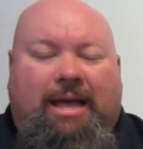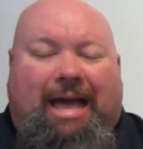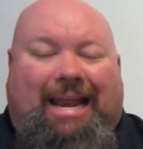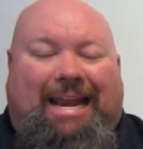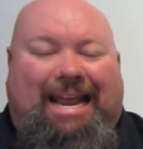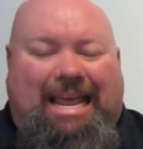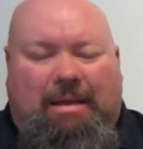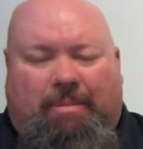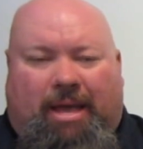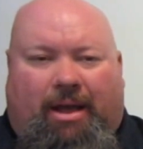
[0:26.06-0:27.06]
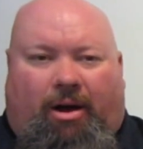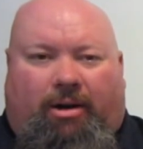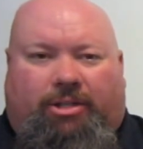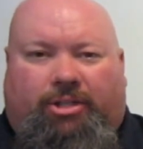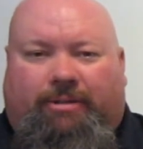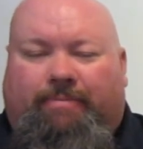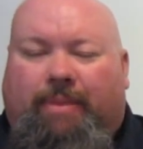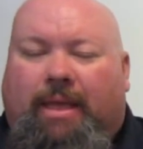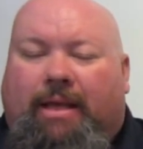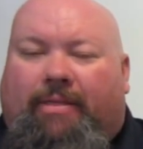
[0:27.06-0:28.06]
at an eBay auction
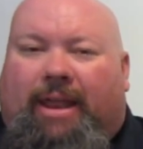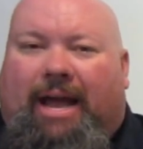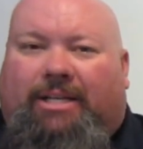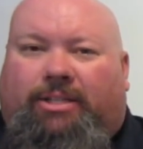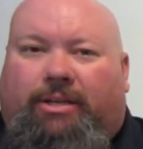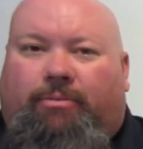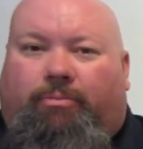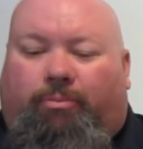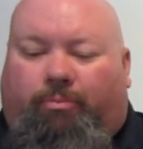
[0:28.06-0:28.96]
that actually